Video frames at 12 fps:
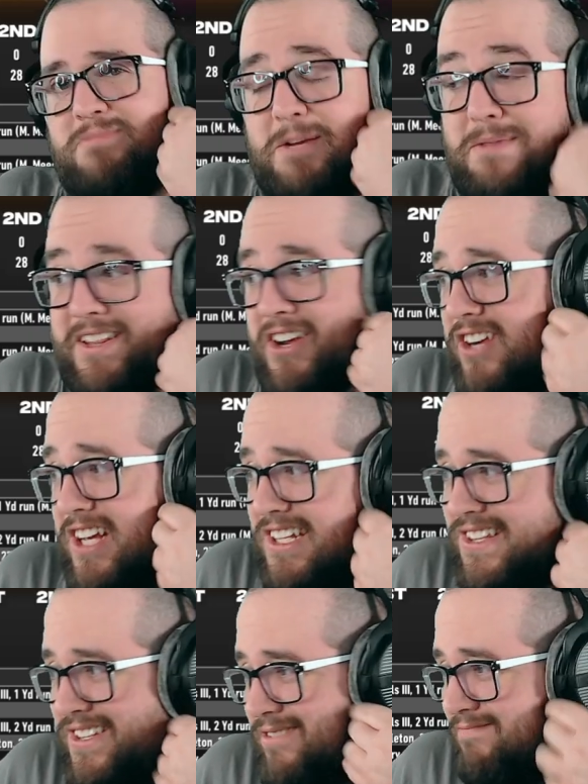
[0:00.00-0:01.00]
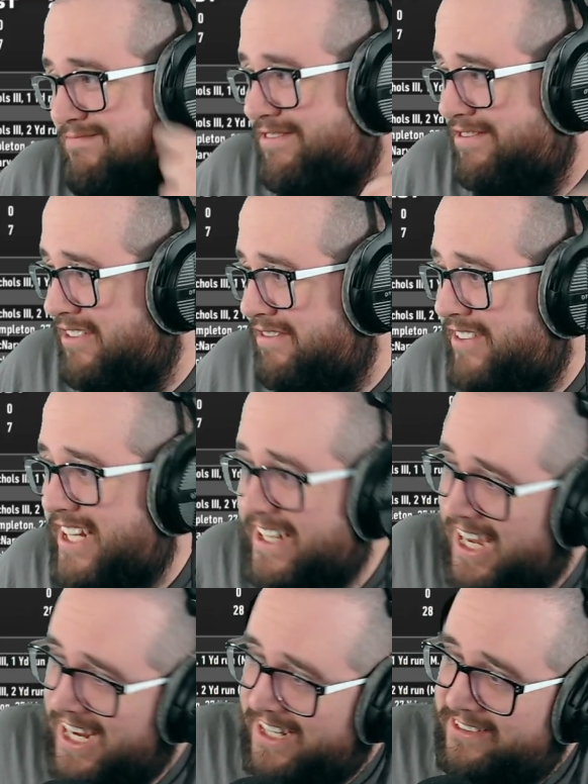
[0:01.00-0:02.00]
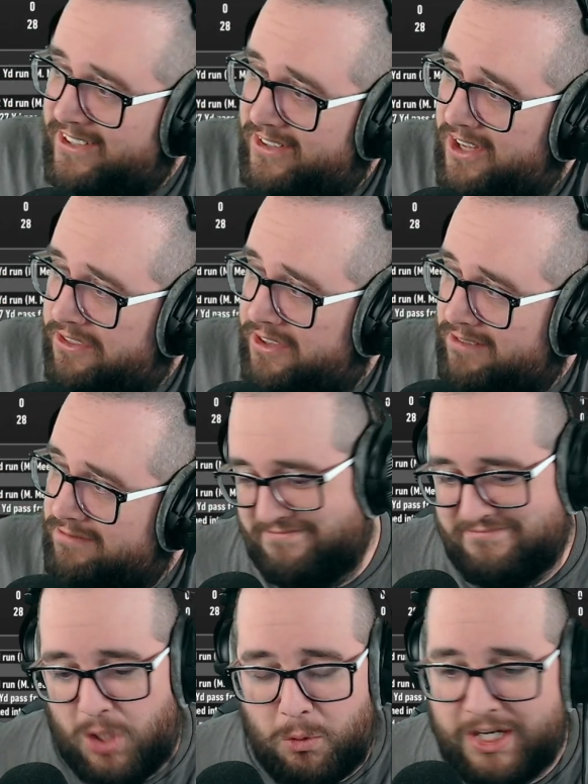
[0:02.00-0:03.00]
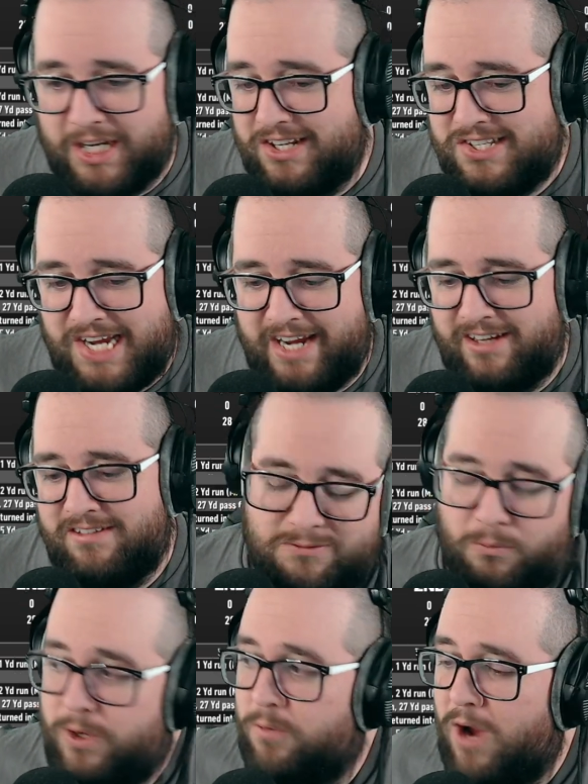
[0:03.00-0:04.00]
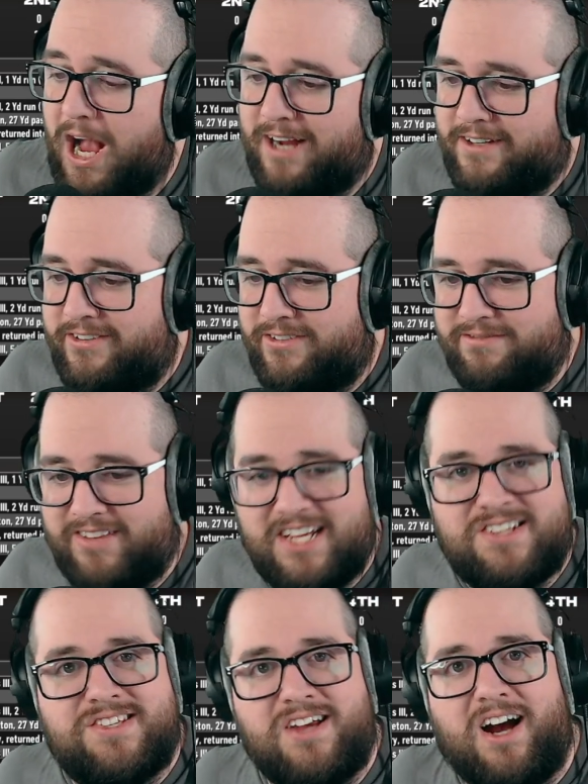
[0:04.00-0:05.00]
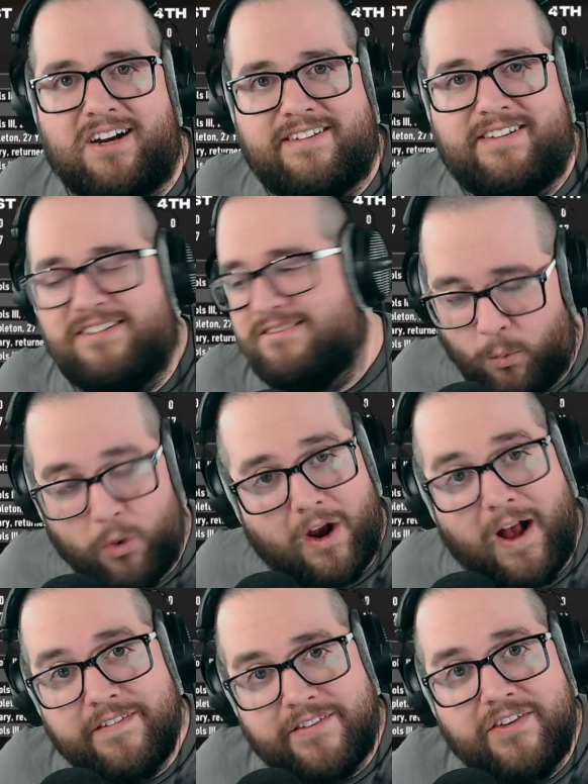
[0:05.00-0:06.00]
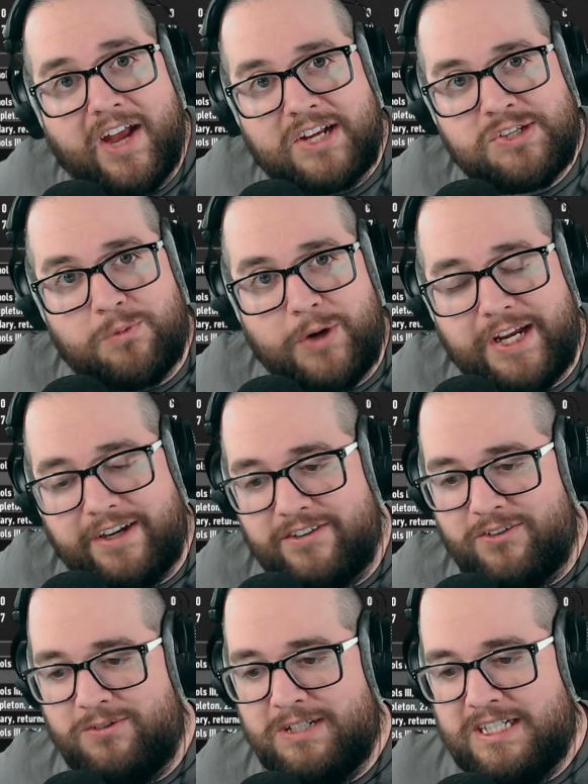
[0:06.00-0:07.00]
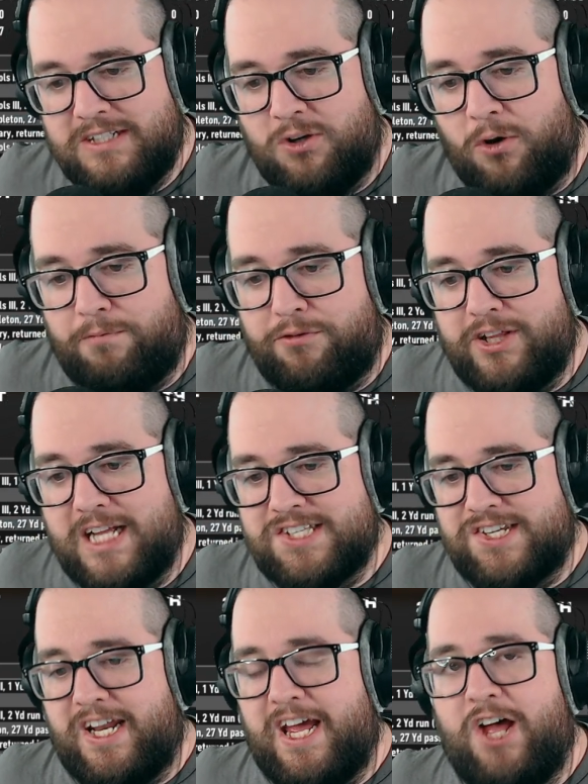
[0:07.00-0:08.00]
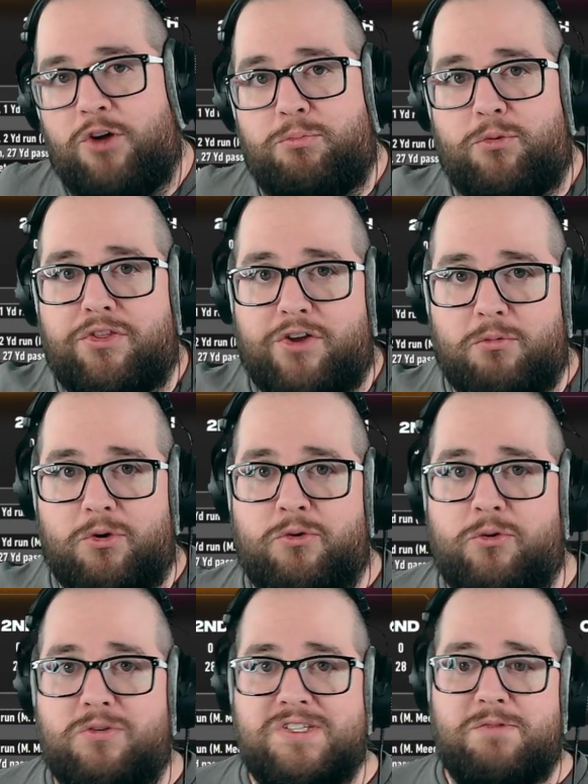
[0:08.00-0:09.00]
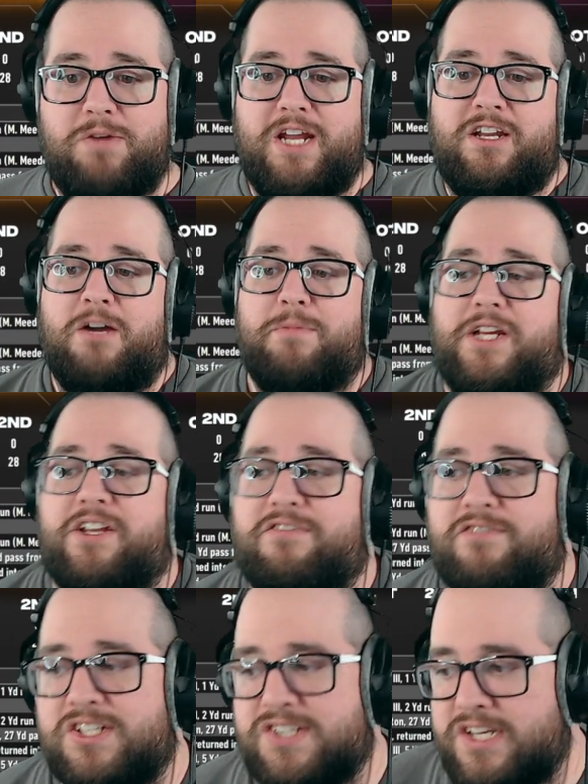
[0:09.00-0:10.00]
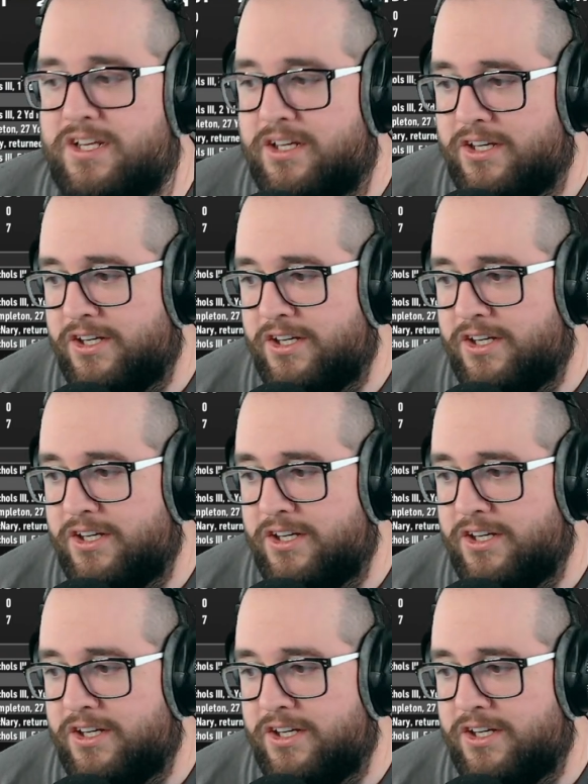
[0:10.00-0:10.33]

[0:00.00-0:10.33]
But I mean, there it is 59 to nothing. What can you say? We rocked. They sucked. We're on to next week. Hopefully, that's going to help with our recruits that we had coming in to visit.